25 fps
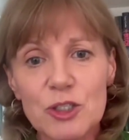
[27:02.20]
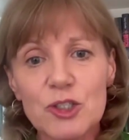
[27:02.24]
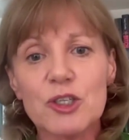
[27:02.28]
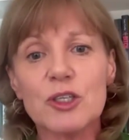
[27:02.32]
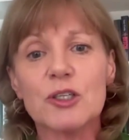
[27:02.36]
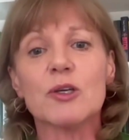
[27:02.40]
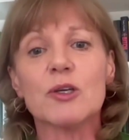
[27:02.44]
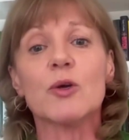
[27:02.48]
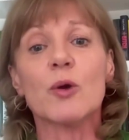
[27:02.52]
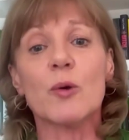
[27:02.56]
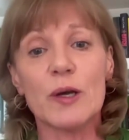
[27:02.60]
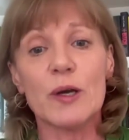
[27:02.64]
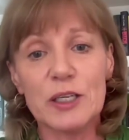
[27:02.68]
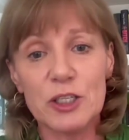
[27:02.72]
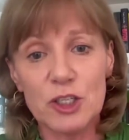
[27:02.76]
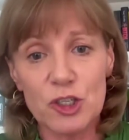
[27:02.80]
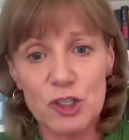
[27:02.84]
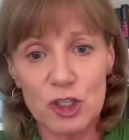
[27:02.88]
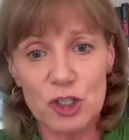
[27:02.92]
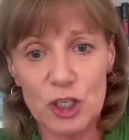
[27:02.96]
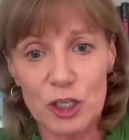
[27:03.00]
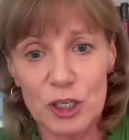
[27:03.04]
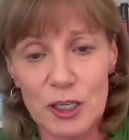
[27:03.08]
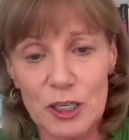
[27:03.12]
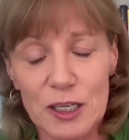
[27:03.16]
question,
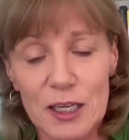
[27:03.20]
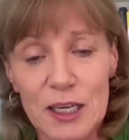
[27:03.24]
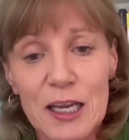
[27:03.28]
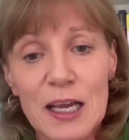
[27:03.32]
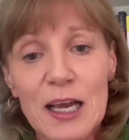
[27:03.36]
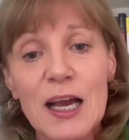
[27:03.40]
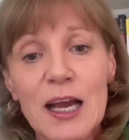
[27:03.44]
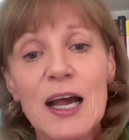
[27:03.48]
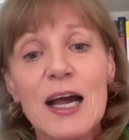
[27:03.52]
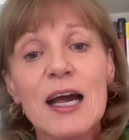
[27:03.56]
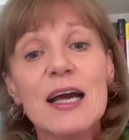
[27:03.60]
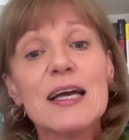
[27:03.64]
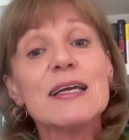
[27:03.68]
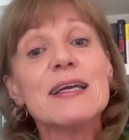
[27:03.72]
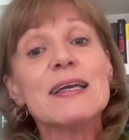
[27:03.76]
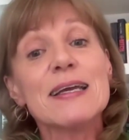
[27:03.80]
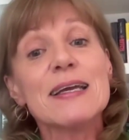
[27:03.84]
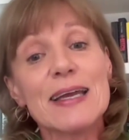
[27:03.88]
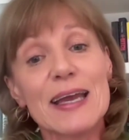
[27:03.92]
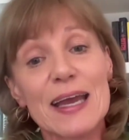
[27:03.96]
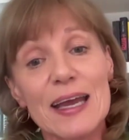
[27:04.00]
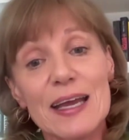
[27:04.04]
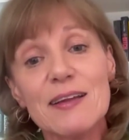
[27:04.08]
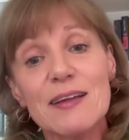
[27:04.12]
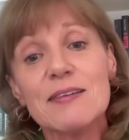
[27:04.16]
question.
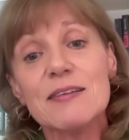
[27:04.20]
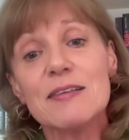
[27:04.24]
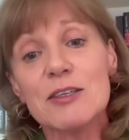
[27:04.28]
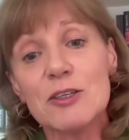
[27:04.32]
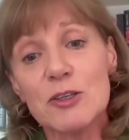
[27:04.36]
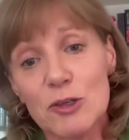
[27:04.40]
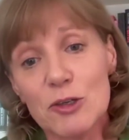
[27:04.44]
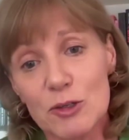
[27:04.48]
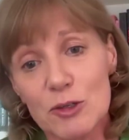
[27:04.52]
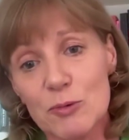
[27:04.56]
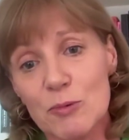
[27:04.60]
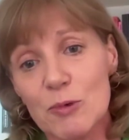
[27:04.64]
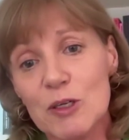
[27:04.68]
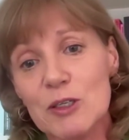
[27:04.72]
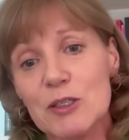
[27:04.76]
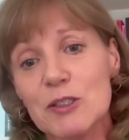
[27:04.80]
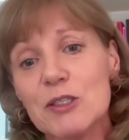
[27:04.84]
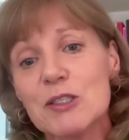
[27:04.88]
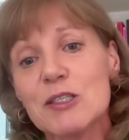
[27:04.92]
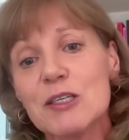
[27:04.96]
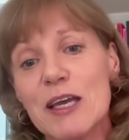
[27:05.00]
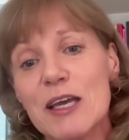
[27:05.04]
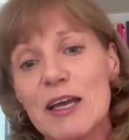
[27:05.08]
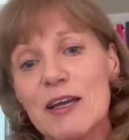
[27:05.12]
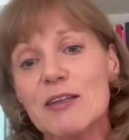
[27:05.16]
Get the good
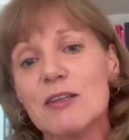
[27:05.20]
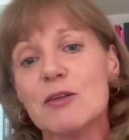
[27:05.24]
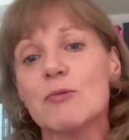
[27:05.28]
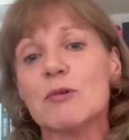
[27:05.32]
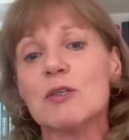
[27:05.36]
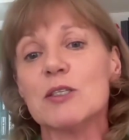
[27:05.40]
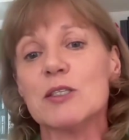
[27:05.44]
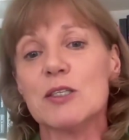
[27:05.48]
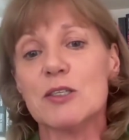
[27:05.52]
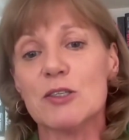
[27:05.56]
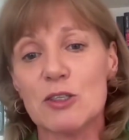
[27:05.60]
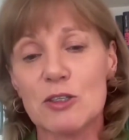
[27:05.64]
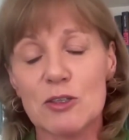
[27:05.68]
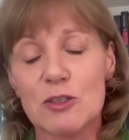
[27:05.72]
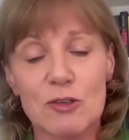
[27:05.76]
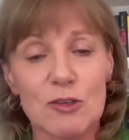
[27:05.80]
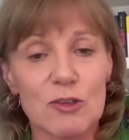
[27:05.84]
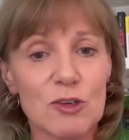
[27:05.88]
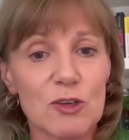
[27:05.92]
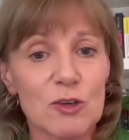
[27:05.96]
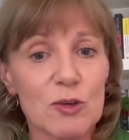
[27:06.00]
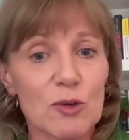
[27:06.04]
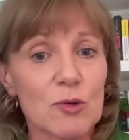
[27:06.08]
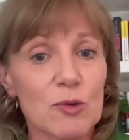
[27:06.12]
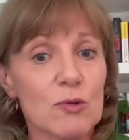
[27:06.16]
ones, get the ones that
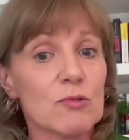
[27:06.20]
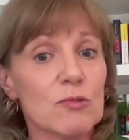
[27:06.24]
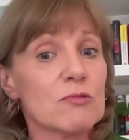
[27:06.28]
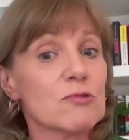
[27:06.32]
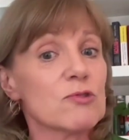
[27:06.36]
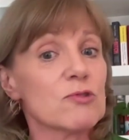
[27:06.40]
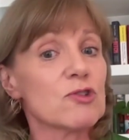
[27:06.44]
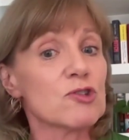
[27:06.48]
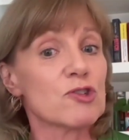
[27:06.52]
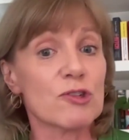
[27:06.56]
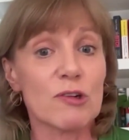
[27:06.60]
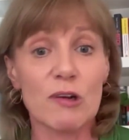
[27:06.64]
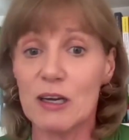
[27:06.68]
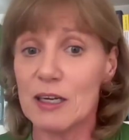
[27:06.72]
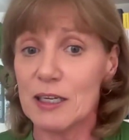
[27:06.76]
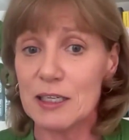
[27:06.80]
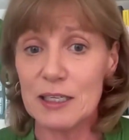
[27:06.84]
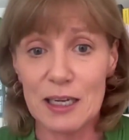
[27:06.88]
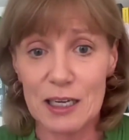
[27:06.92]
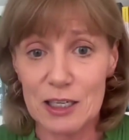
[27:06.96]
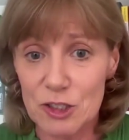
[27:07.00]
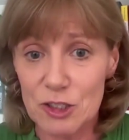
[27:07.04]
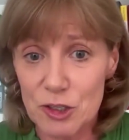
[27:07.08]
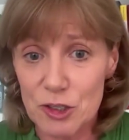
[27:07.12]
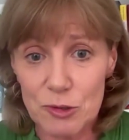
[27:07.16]
suit you.
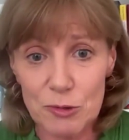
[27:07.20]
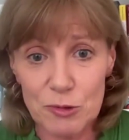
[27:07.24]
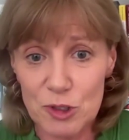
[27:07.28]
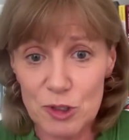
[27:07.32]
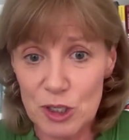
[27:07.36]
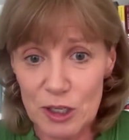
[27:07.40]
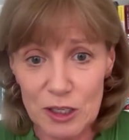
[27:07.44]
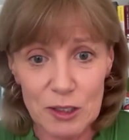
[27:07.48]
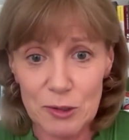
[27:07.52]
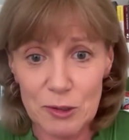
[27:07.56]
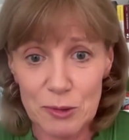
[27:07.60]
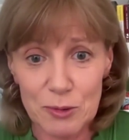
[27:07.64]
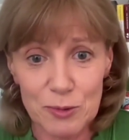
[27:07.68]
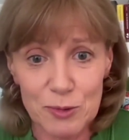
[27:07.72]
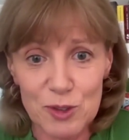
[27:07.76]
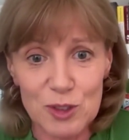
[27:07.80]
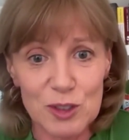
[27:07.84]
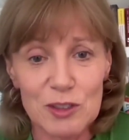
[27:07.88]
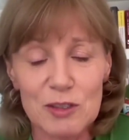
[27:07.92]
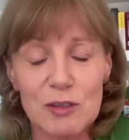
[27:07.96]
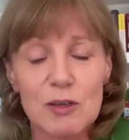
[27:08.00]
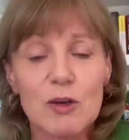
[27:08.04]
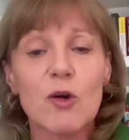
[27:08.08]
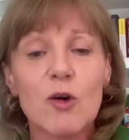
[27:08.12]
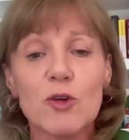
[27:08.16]
Try natural
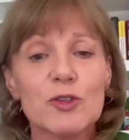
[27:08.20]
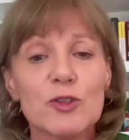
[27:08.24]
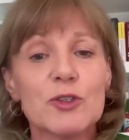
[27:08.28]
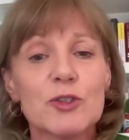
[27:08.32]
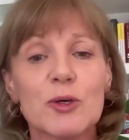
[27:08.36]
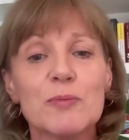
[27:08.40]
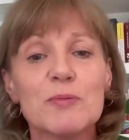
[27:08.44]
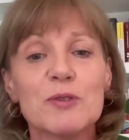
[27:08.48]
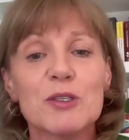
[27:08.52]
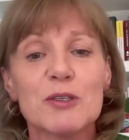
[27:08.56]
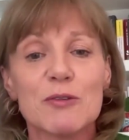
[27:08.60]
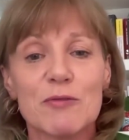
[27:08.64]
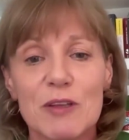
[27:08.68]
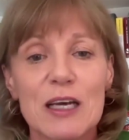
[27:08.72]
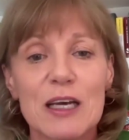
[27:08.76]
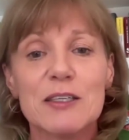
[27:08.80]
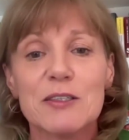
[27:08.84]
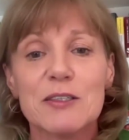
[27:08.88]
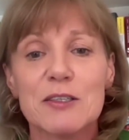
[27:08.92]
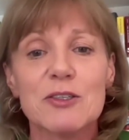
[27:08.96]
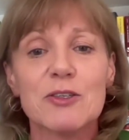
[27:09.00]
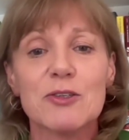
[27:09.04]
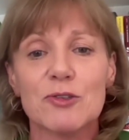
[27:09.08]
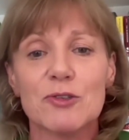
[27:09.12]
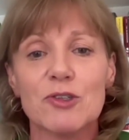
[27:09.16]
cycles and condoms if
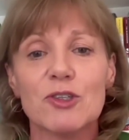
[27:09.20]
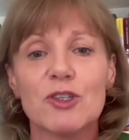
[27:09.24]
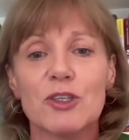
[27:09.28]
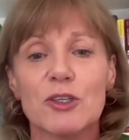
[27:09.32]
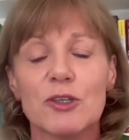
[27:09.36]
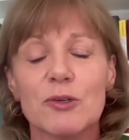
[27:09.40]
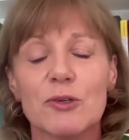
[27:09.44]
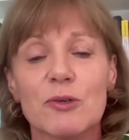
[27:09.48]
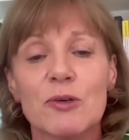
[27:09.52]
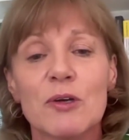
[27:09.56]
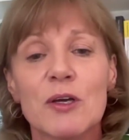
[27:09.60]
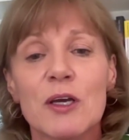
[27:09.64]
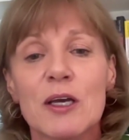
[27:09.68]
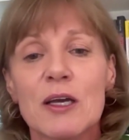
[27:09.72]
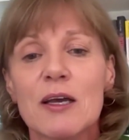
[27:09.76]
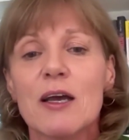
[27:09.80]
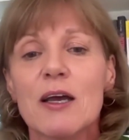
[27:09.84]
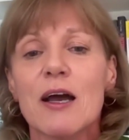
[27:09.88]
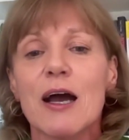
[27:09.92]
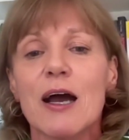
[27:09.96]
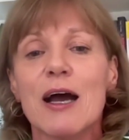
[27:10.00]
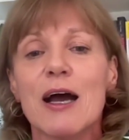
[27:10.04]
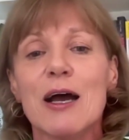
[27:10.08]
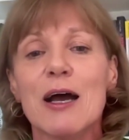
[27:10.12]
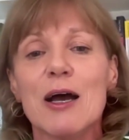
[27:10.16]
that suits you.
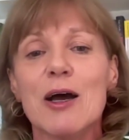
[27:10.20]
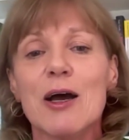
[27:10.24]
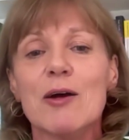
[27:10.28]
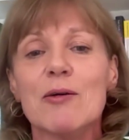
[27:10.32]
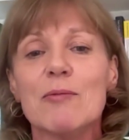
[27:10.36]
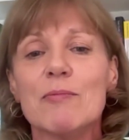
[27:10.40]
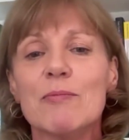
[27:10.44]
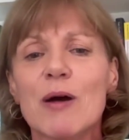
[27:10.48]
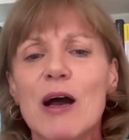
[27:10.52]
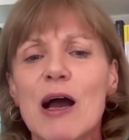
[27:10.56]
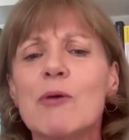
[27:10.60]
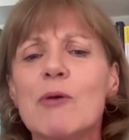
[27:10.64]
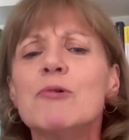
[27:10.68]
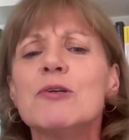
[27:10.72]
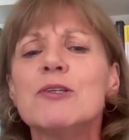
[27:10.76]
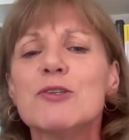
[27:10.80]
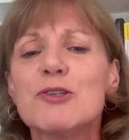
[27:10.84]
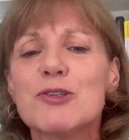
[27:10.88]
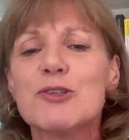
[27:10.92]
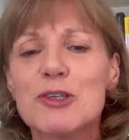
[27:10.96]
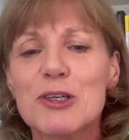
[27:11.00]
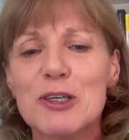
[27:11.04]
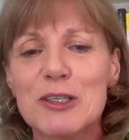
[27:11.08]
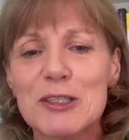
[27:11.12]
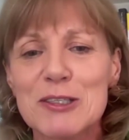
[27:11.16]
But I
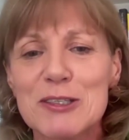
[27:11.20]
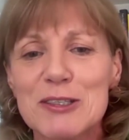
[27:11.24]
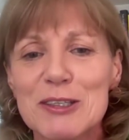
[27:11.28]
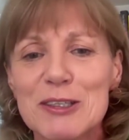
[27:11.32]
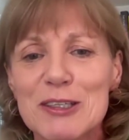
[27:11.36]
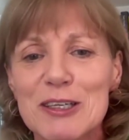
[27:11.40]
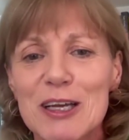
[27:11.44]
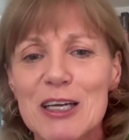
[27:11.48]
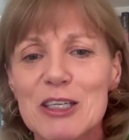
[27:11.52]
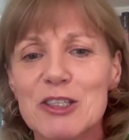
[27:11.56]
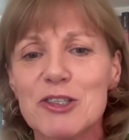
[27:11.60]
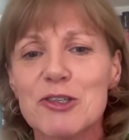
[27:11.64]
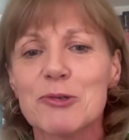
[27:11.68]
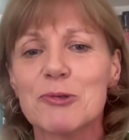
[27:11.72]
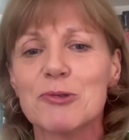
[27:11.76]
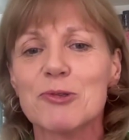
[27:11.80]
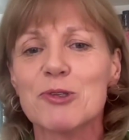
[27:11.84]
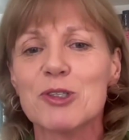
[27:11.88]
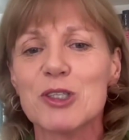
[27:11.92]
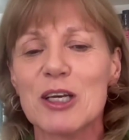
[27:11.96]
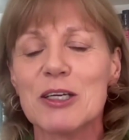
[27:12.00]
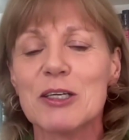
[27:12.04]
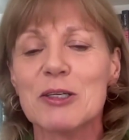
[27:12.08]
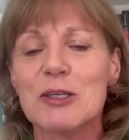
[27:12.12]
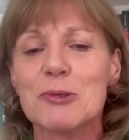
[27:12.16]
wouldn't trust the natural
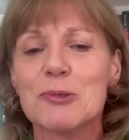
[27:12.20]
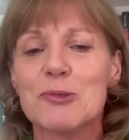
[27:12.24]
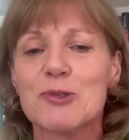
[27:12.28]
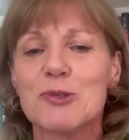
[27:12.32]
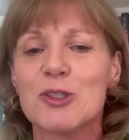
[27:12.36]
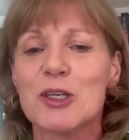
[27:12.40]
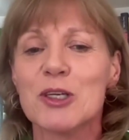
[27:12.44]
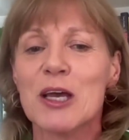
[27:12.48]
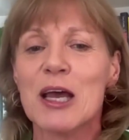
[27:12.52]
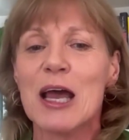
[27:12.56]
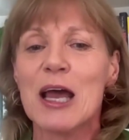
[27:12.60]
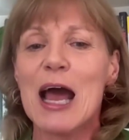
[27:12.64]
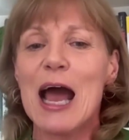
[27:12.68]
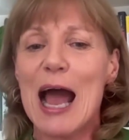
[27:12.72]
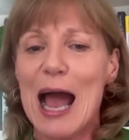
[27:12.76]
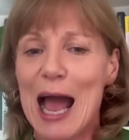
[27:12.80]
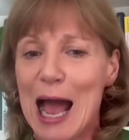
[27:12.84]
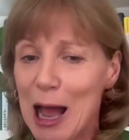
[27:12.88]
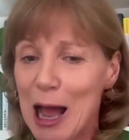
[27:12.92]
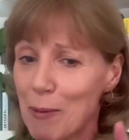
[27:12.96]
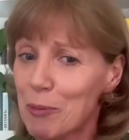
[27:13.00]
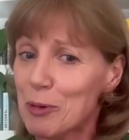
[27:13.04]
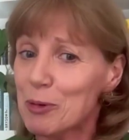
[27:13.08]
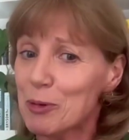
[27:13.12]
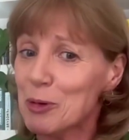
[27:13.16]
cycles
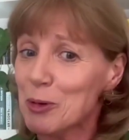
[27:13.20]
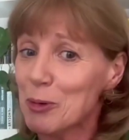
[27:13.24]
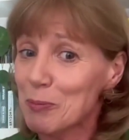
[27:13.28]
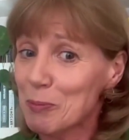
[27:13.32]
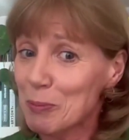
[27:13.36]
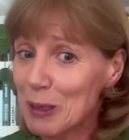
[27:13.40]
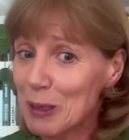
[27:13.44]
app